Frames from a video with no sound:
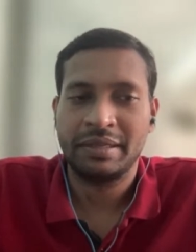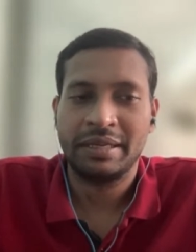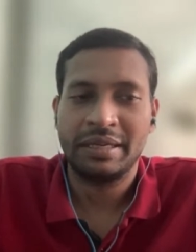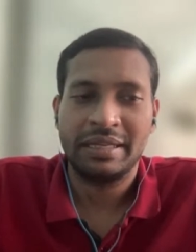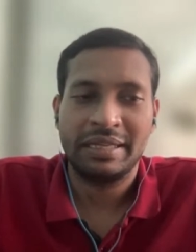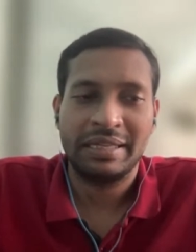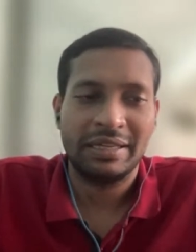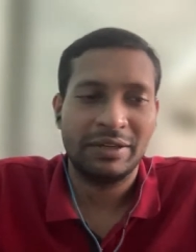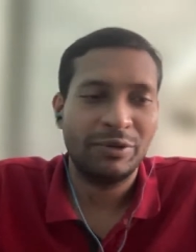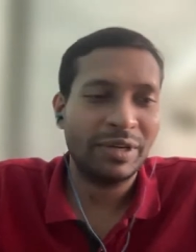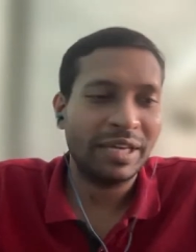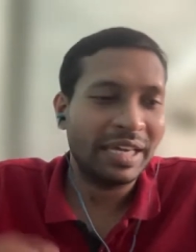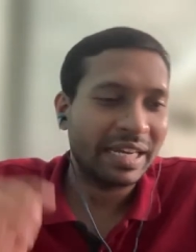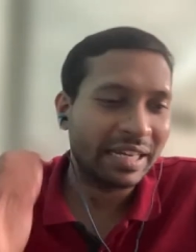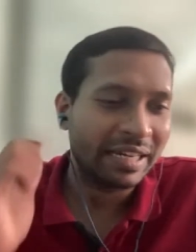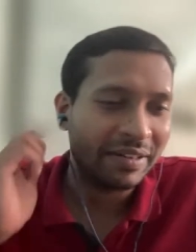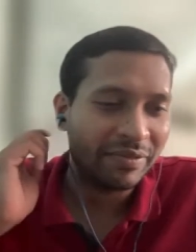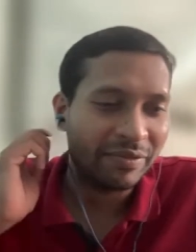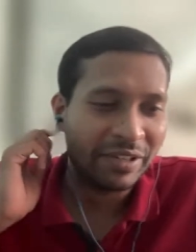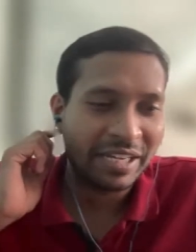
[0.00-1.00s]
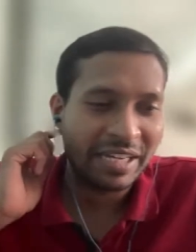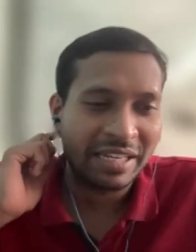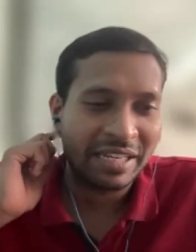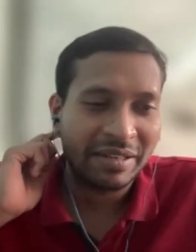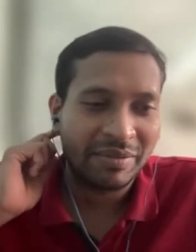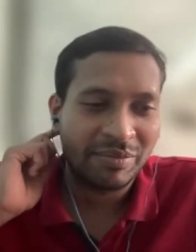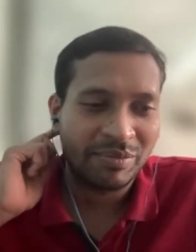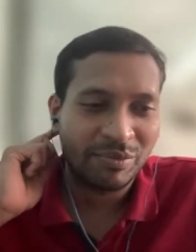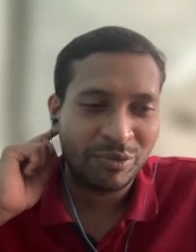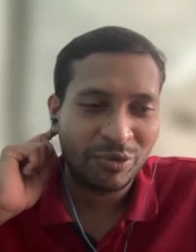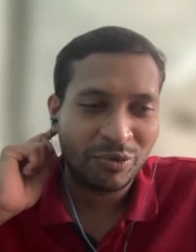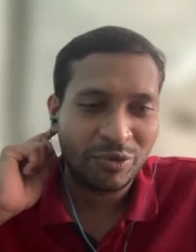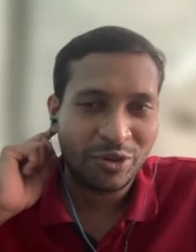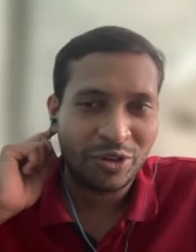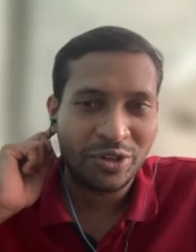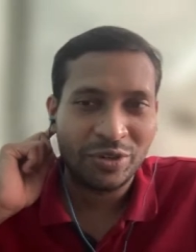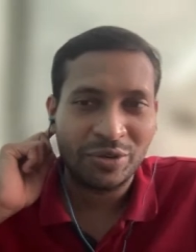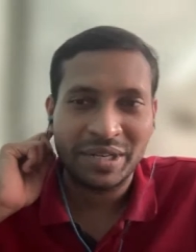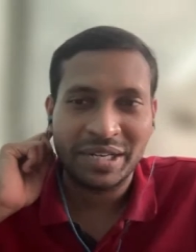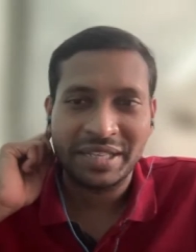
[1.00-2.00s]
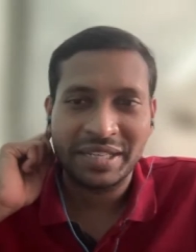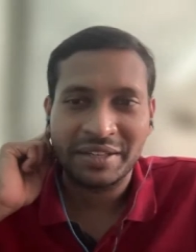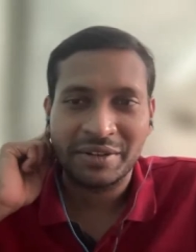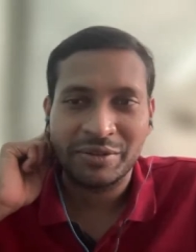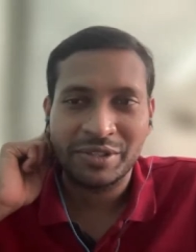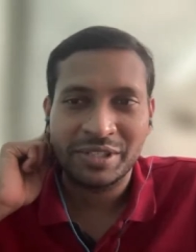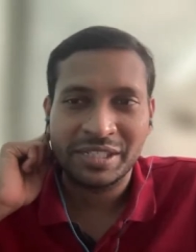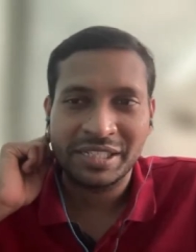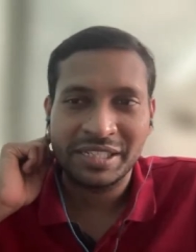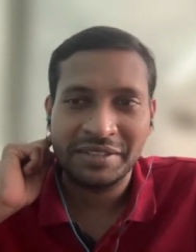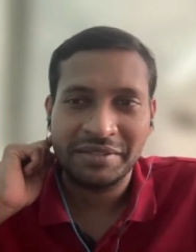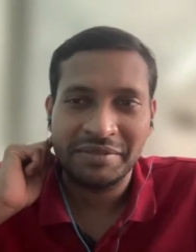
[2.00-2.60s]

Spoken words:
Okay, Alka, we can move on to another question.